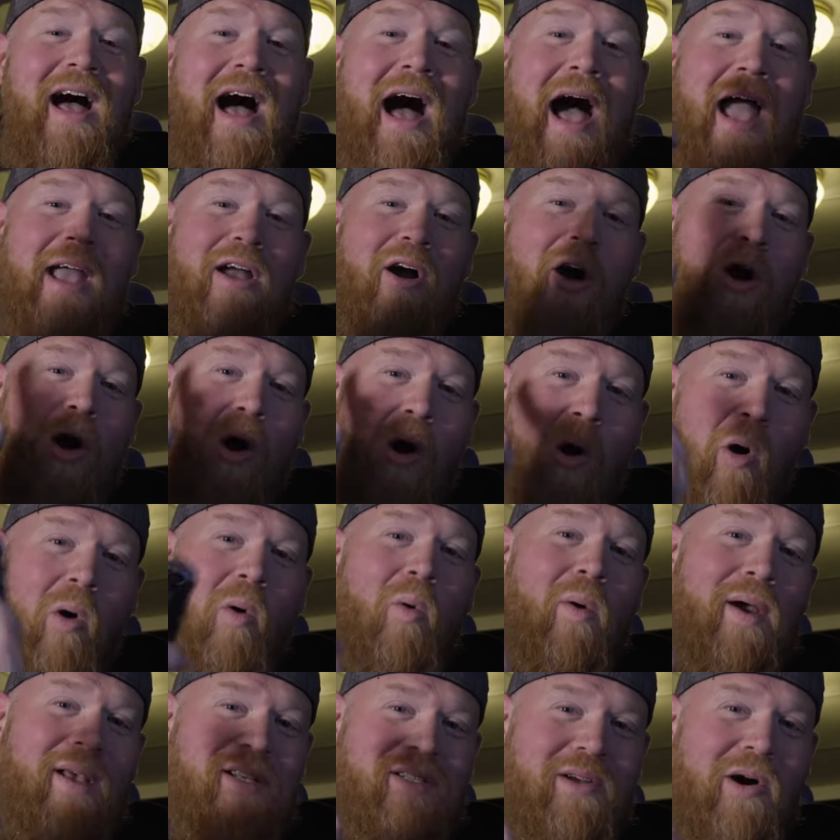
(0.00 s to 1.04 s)
I
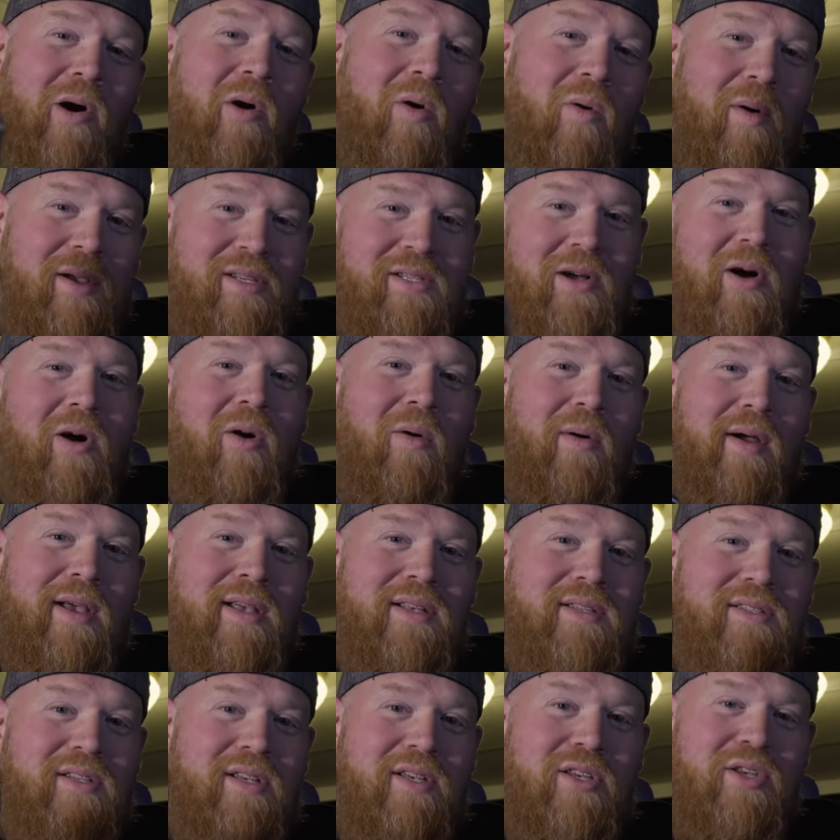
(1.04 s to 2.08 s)
always, always,
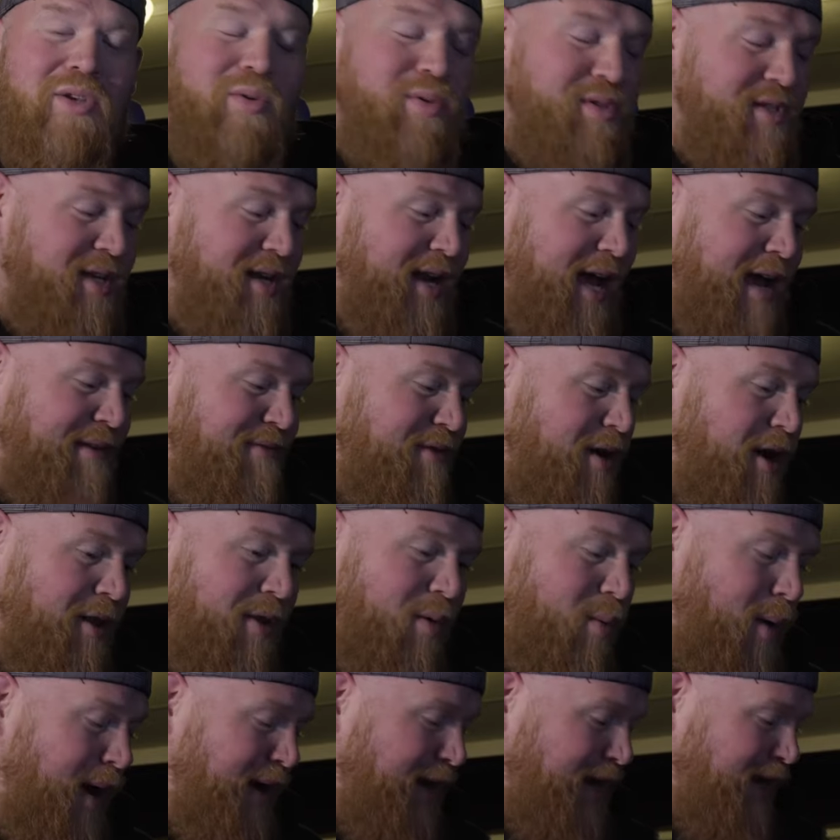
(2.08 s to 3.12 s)
always use the knife on
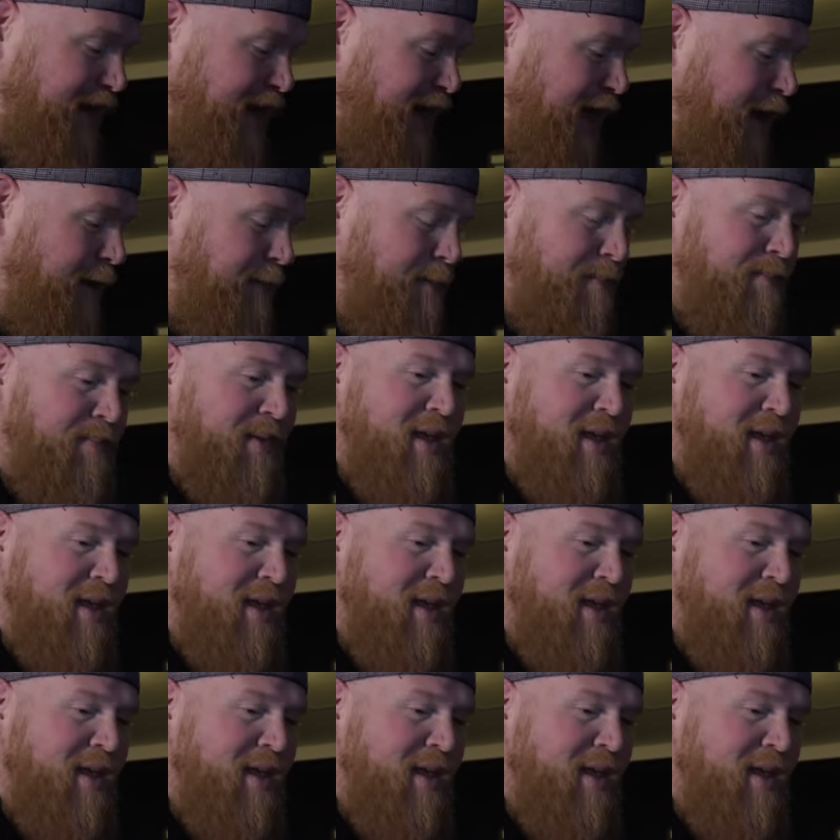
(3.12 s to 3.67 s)
the wedding day.